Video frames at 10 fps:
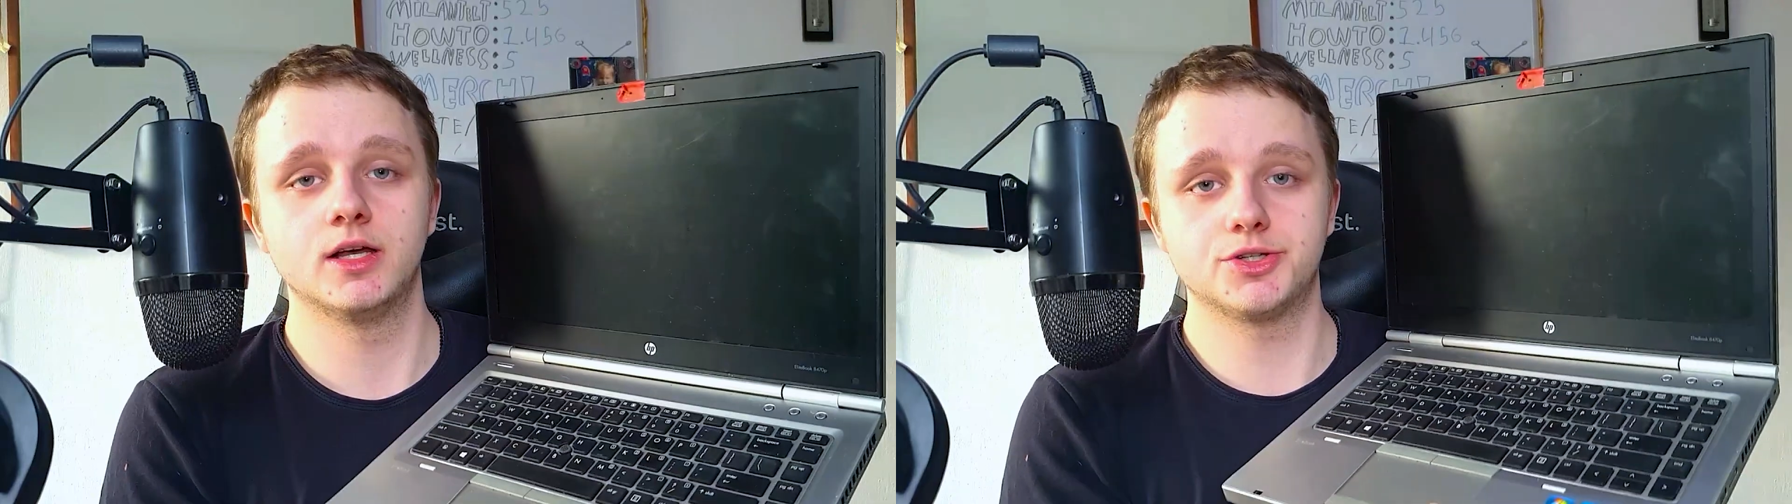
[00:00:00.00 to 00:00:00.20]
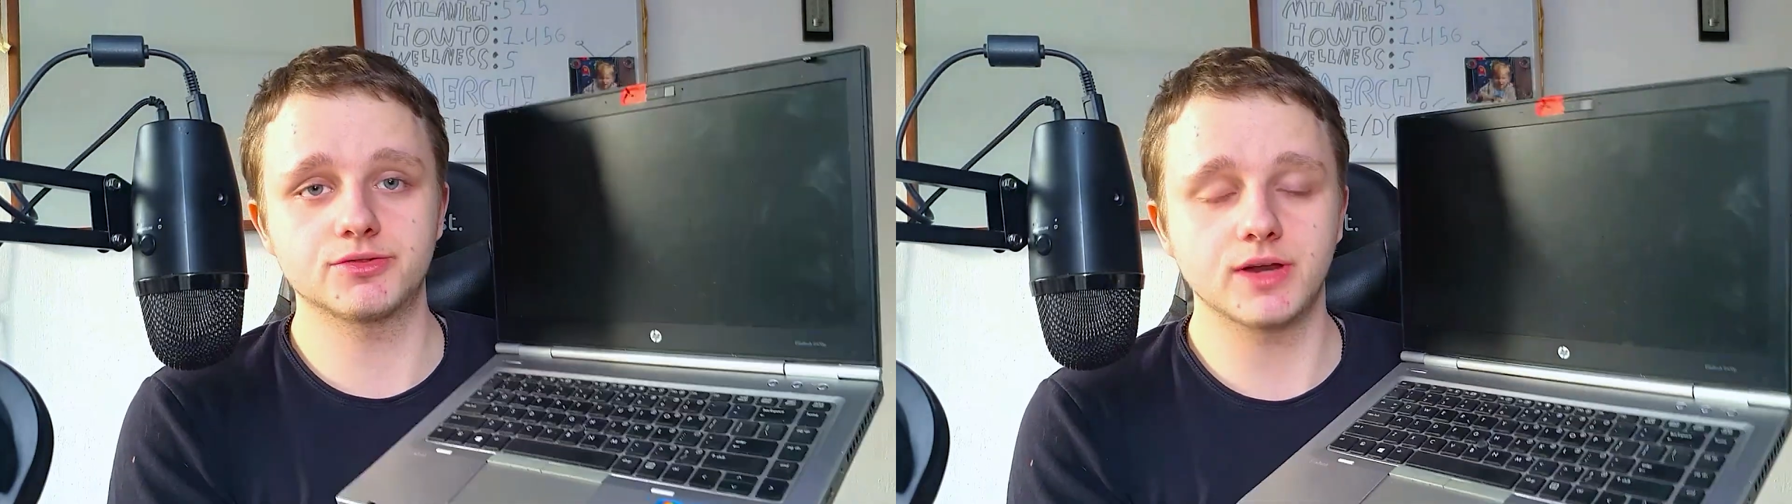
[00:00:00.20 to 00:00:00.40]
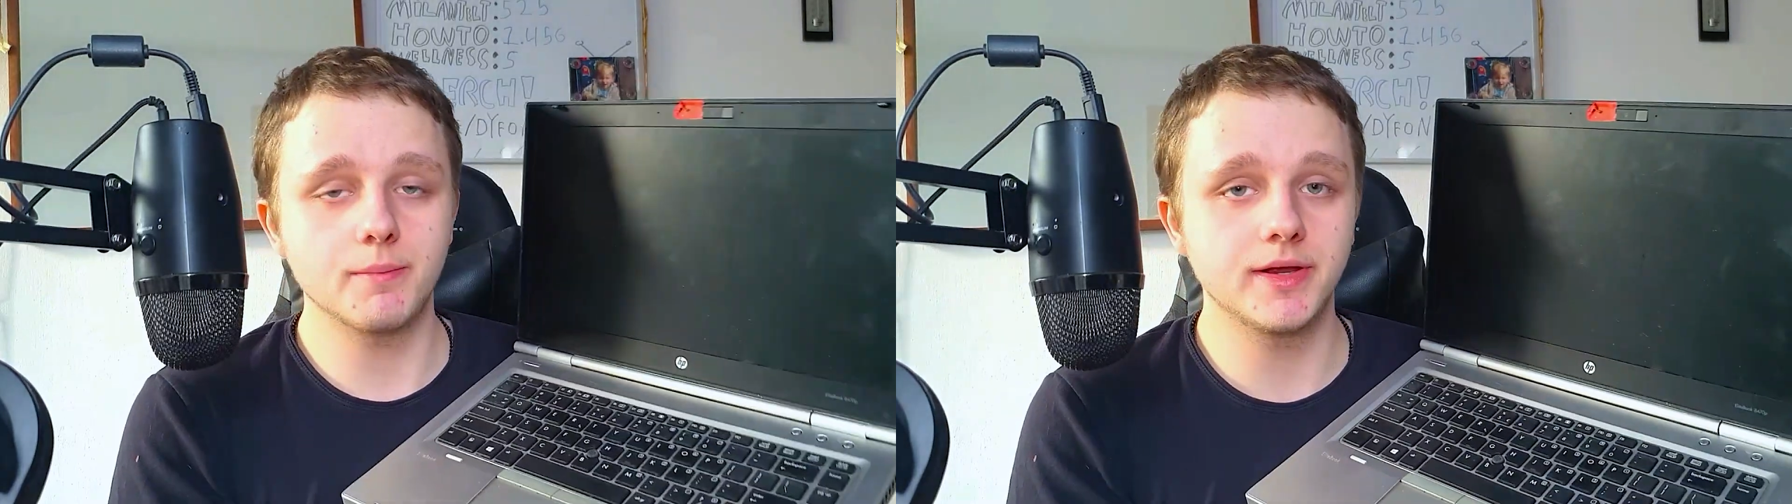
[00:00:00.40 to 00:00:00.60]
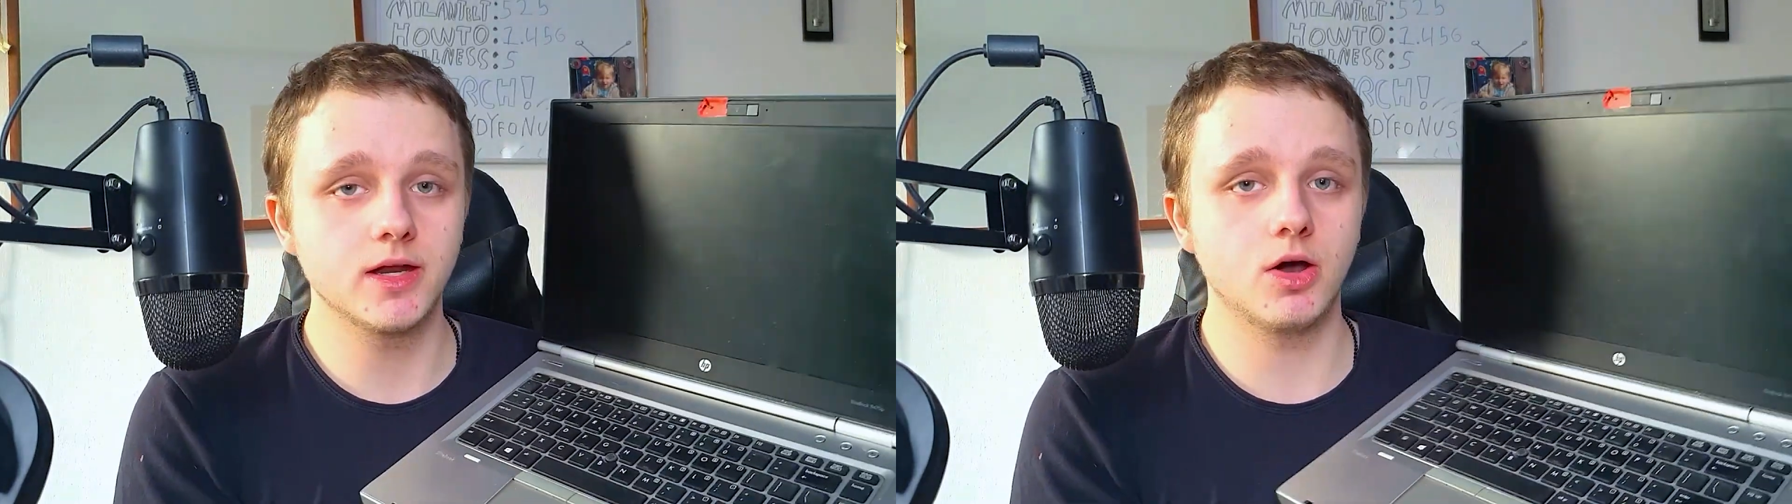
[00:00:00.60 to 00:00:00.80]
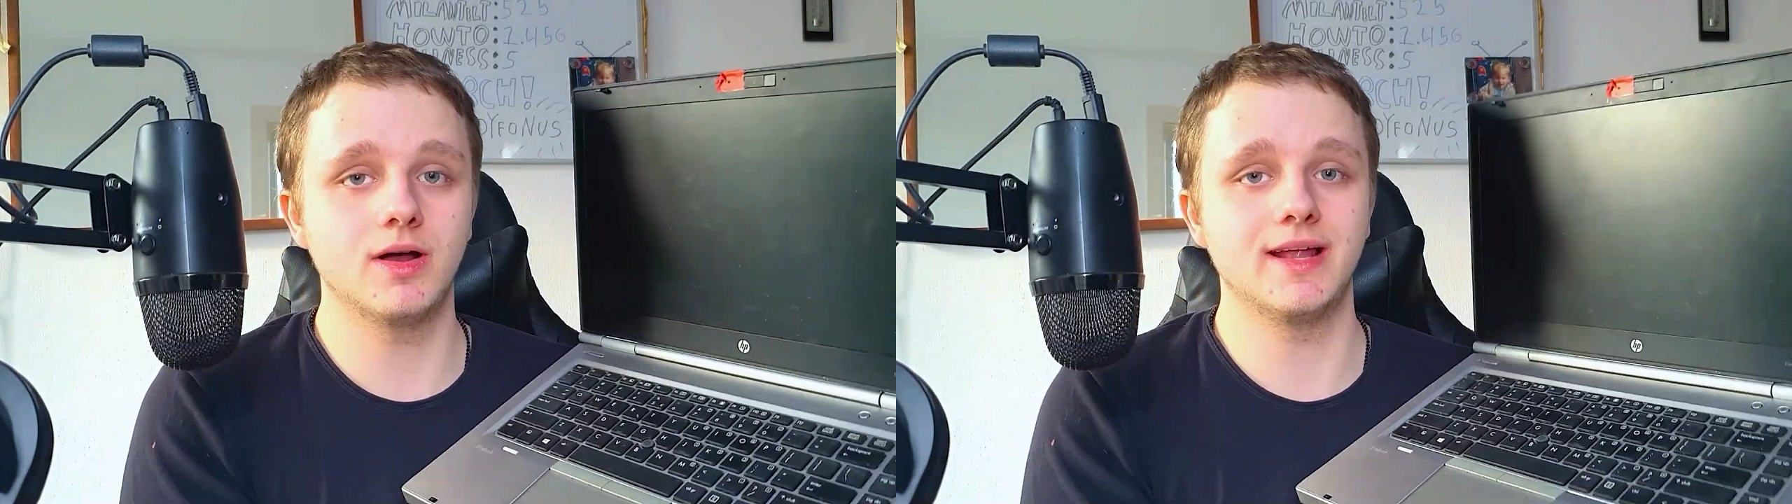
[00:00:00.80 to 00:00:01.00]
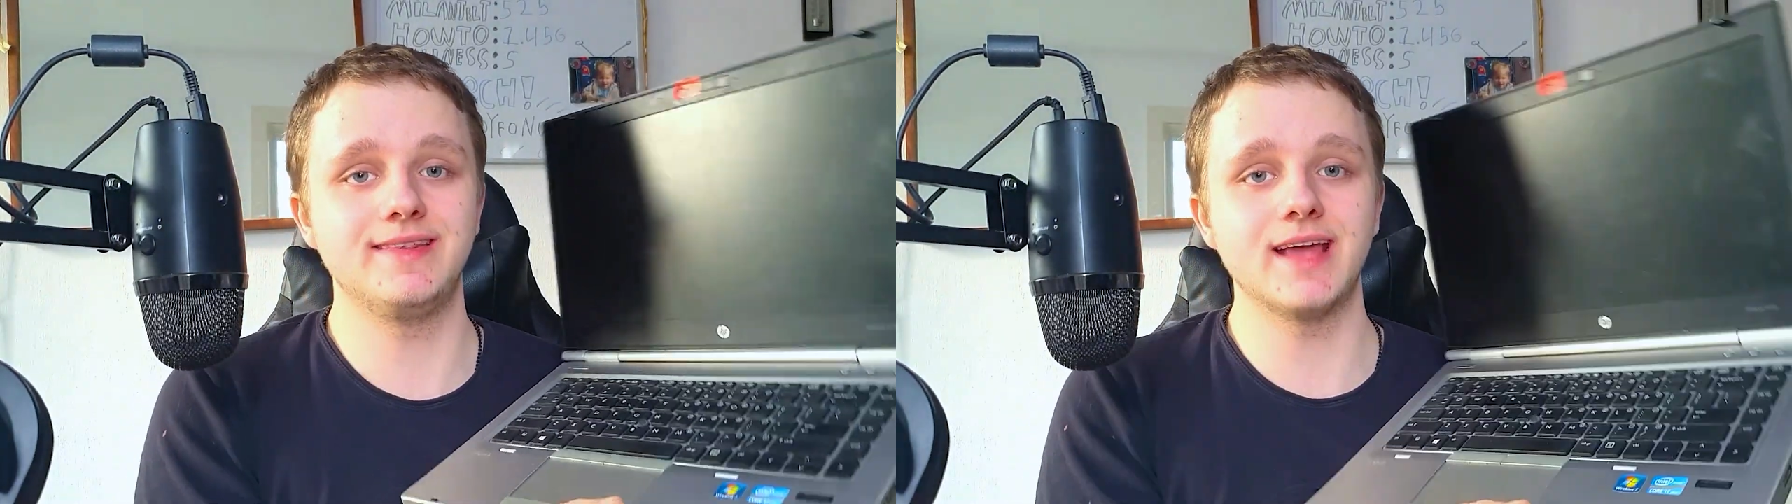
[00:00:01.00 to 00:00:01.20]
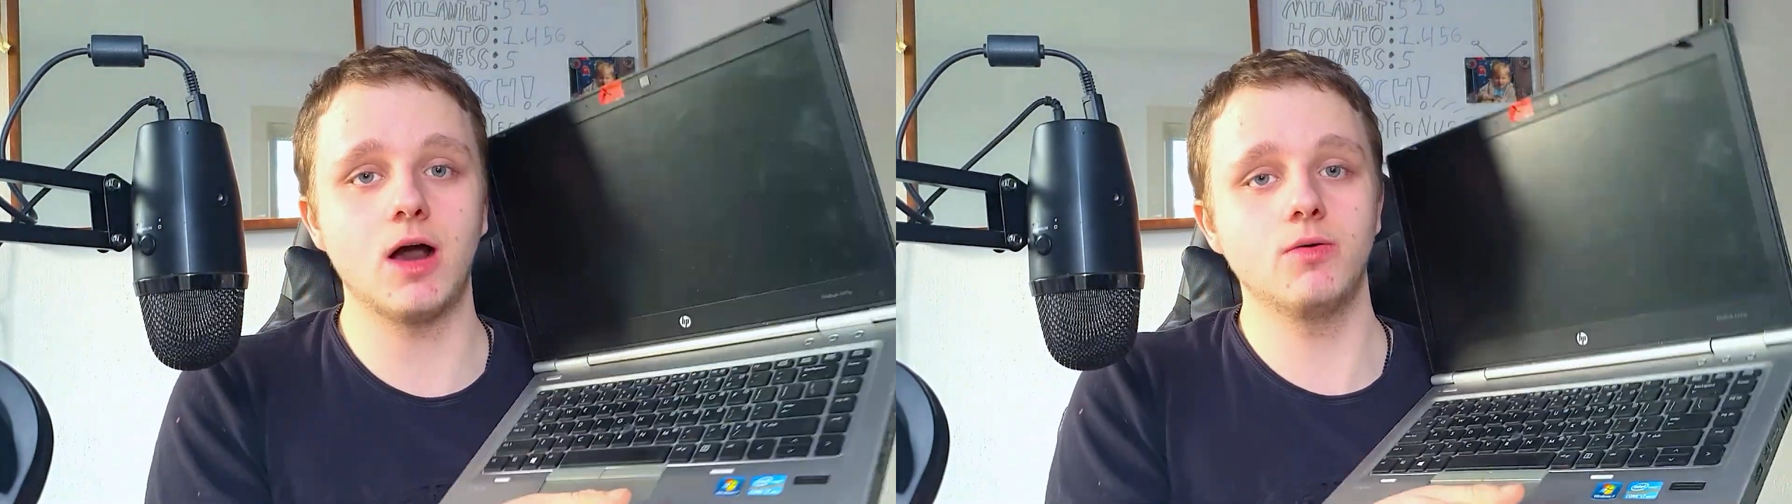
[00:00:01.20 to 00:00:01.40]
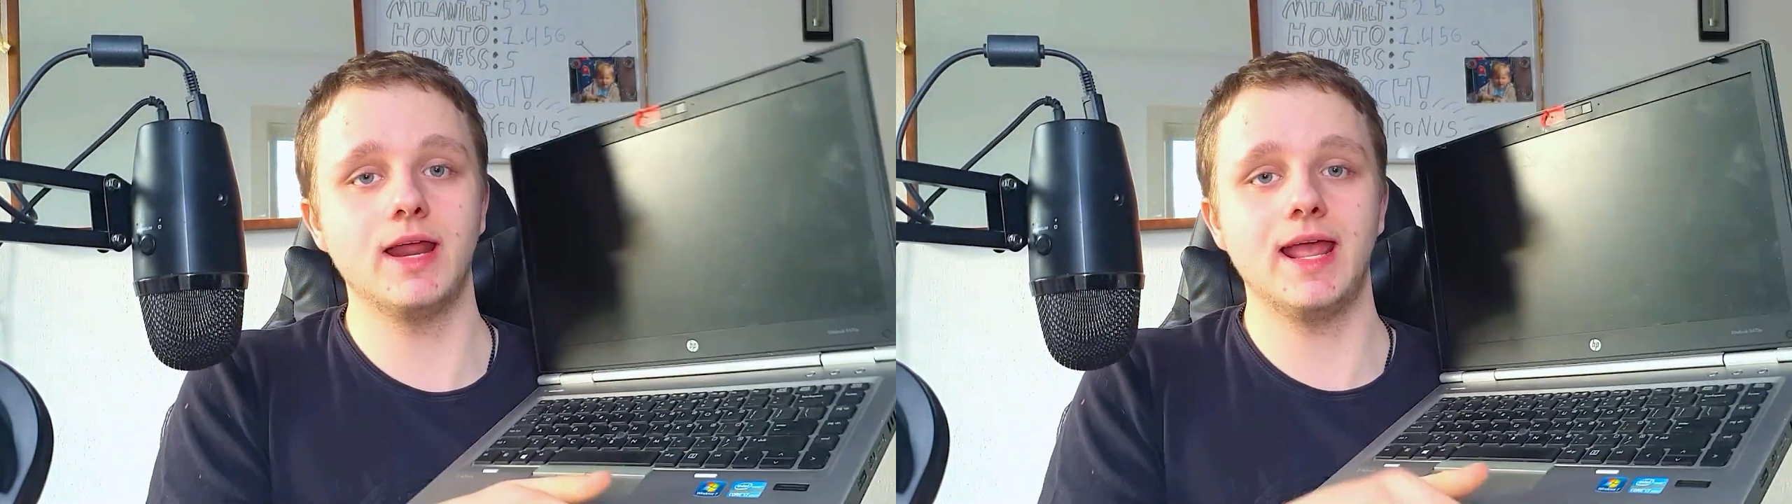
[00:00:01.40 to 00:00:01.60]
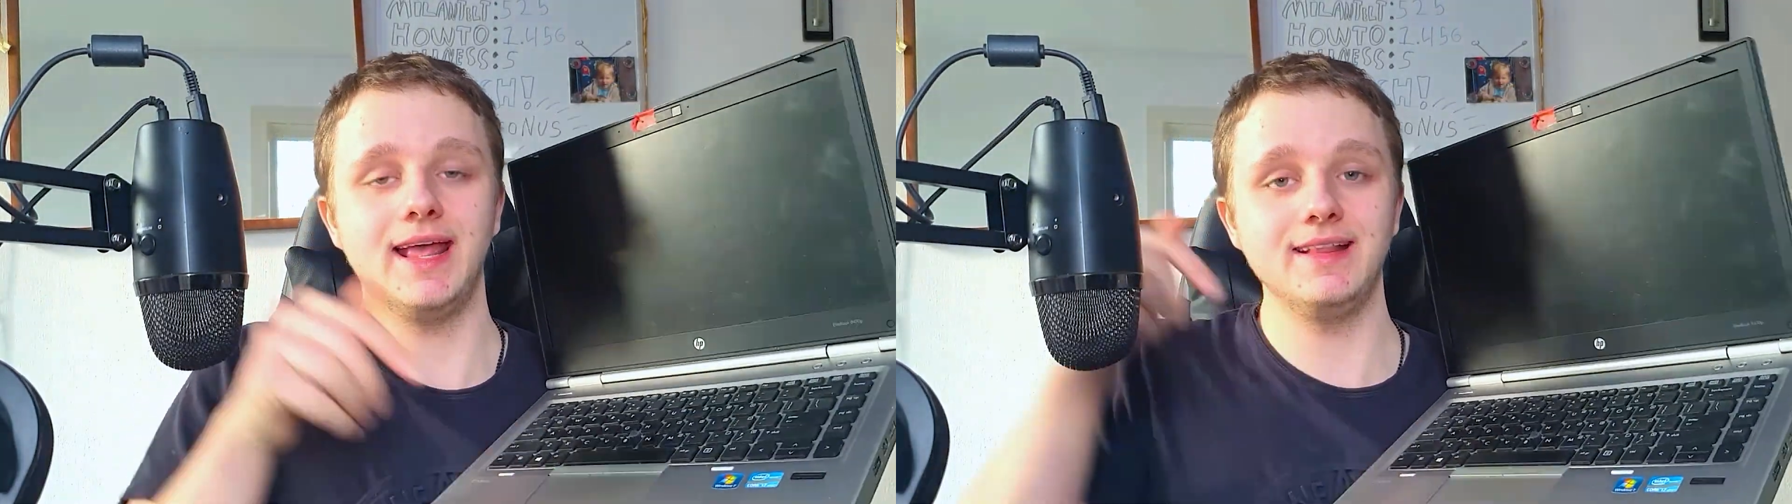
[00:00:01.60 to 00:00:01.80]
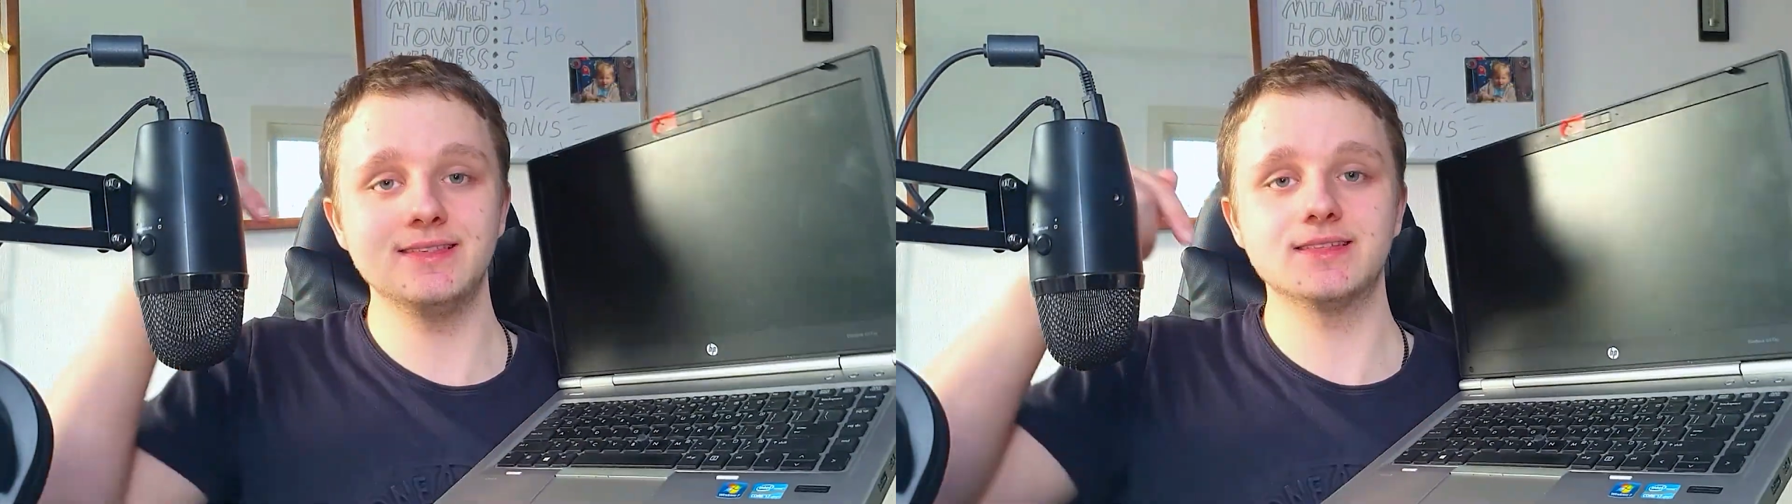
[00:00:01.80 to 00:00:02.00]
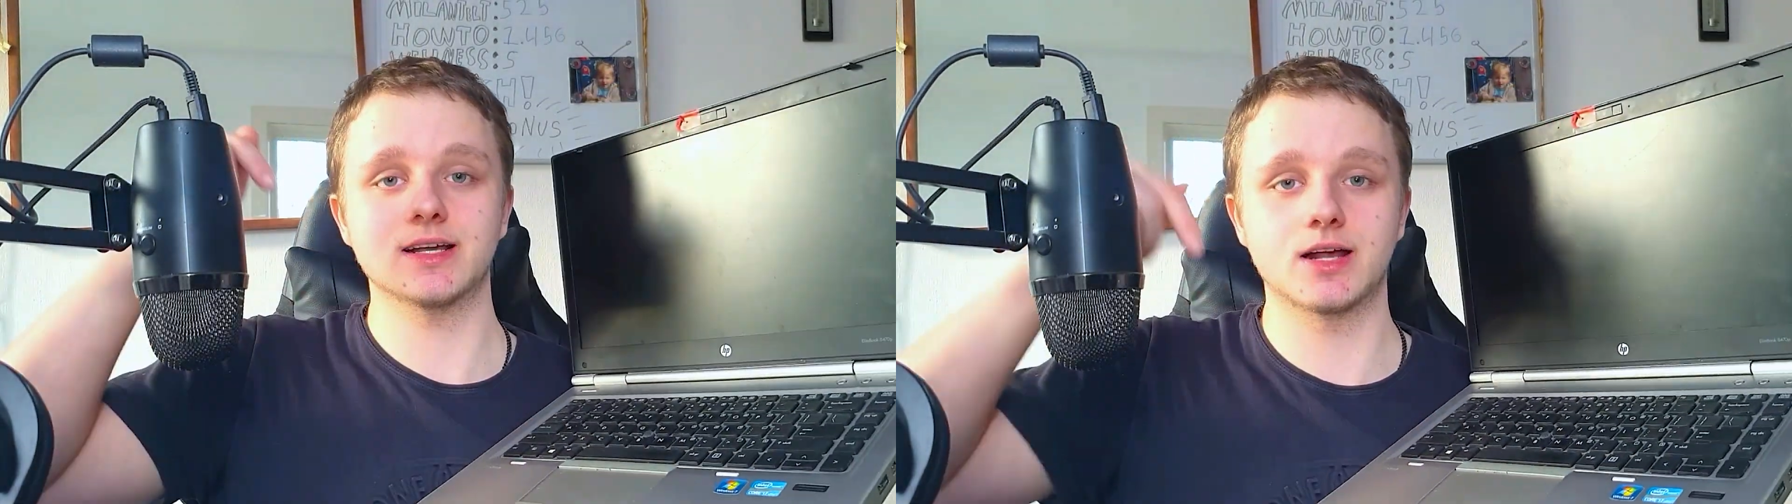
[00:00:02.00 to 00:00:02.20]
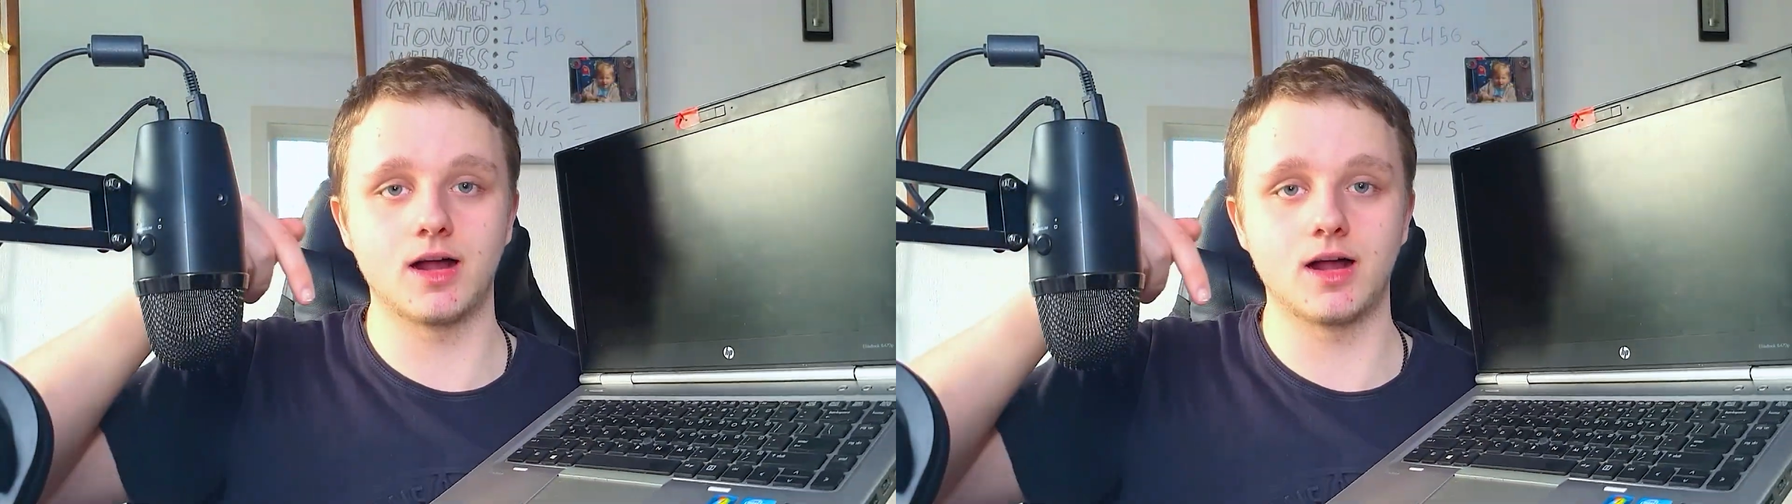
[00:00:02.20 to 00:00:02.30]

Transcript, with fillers: just let me know down in the